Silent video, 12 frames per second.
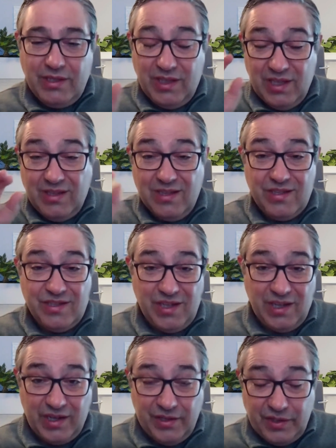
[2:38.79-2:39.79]
that this is the
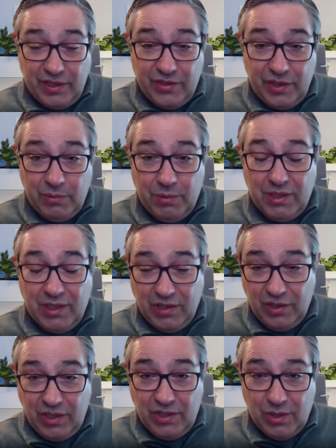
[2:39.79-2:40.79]
accounting treatment that you
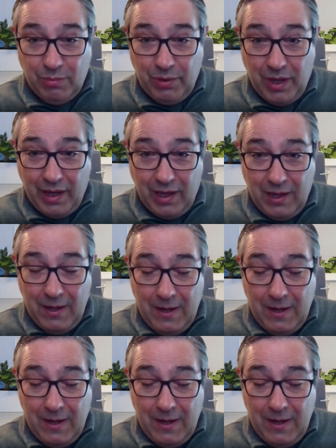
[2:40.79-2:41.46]
need to apply.